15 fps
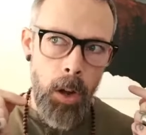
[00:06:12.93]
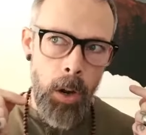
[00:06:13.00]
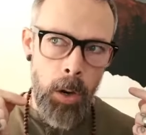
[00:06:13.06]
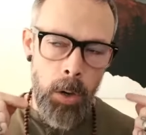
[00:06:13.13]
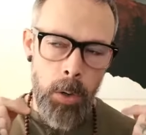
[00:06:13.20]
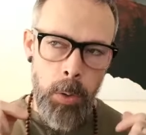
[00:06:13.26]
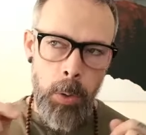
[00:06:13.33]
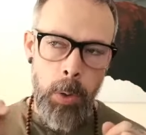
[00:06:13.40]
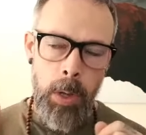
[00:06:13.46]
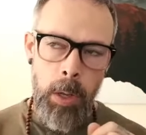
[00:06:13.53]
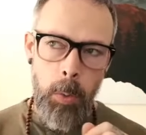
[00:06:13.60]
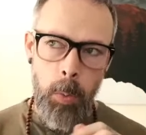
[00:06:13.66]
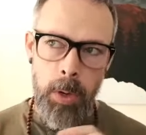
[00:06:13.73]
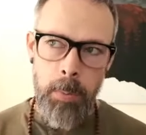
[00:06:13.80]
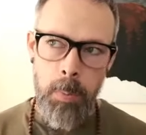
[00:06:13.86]
oh
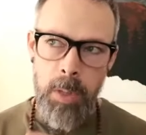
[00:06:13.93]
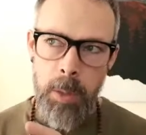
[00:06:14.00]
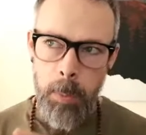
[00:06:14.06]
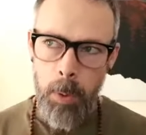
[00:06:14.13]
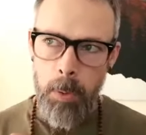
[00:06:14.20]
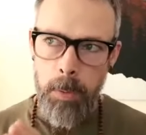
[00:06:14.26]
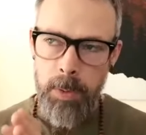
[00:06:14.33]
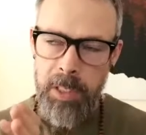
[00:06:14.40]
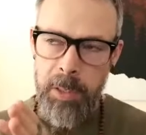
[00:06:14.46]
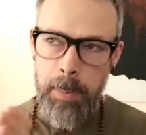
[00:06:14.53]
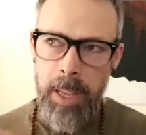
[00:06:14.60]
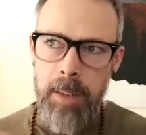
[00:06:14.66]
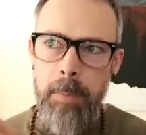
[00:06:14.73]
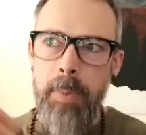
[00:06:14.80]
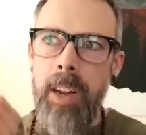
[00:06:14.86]
when people
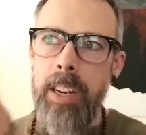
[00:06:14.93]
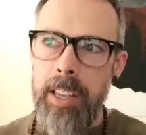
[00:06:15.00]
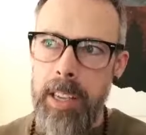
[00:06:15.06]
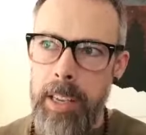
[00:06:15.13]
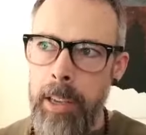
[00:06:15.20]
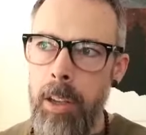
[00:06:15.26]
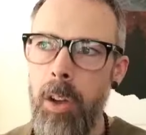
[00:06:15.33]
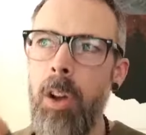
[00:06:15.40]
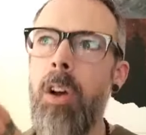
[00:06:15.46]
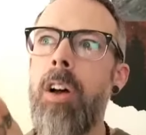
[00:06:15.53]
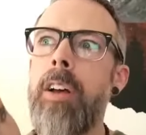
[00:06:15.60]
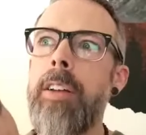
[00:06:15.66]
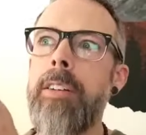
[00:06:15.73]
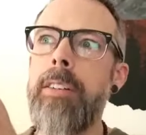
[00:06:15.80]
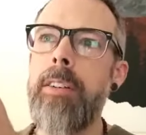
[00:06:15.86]
spend money
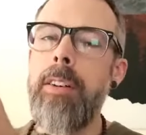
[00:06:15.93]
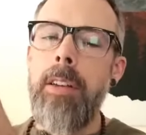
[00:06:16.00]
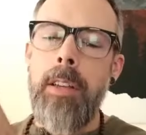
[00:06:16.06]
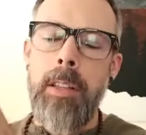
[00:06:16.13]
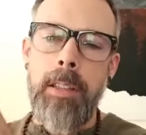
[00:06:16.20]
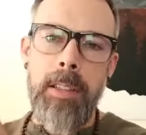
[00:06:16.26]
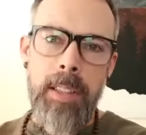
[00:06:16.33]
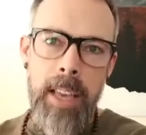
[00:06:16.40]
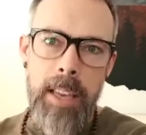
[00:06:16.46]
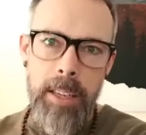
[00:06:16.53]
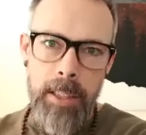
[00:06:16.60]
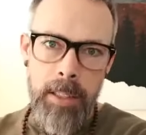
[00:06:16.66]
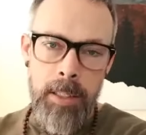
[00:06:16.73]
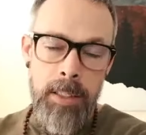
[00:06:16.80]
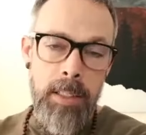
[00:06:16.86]
on
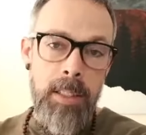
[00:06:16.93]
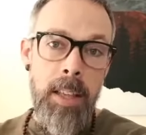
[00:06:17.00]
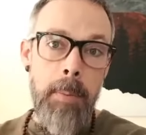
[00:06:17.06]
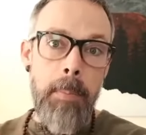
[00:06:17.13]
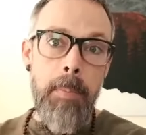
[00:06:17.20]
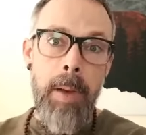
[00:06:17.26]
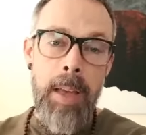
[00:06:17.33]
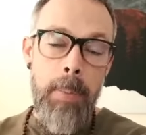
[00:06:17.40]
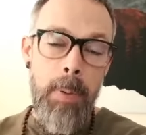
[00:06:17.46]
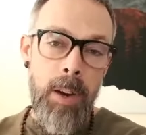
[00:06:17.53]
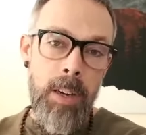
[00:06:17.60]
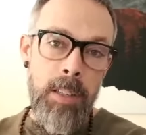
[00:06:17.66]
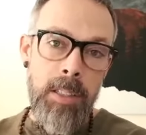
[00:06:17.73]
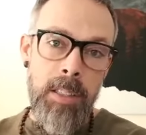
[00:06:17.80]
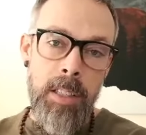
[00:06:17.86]
things that my
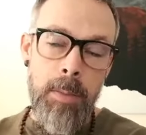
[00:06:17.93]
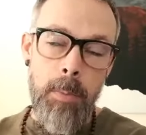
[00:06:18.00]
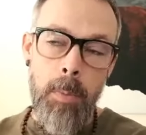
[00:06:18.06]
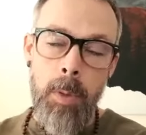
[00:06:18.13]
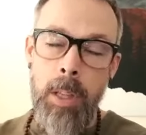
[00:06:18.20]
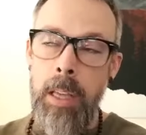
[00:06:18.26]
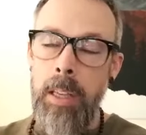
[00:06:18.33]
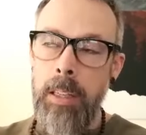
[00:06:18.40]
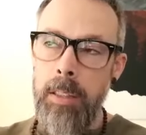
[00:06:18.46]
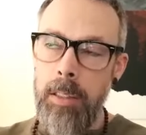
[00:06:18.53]
parents seem